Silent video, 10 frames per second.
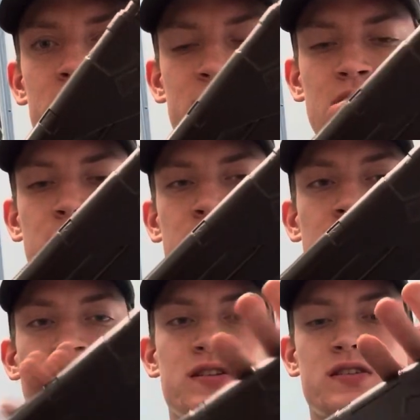tape
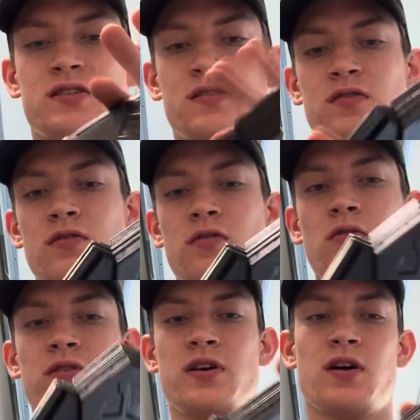this
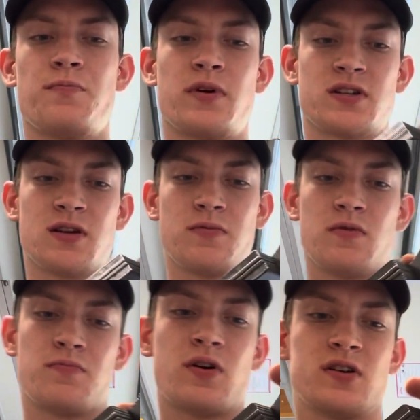whole thing up except
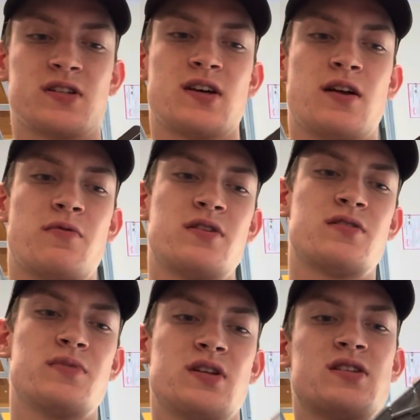the parts that I want
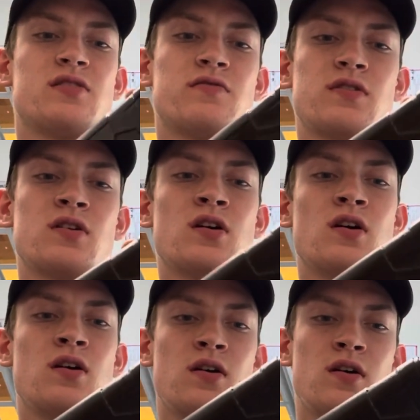to be silver.
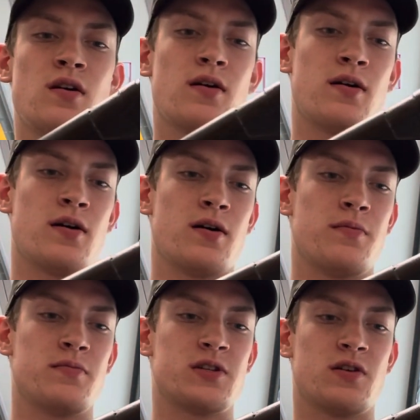
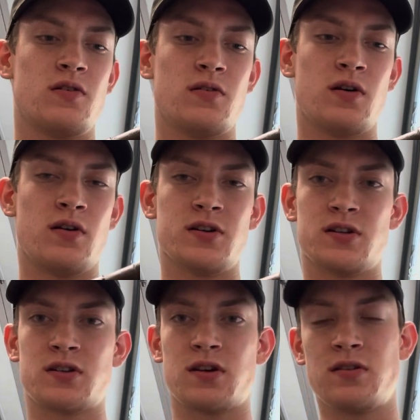So I'll
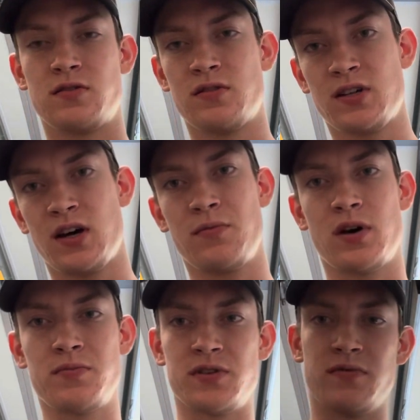just cut to a time lapse of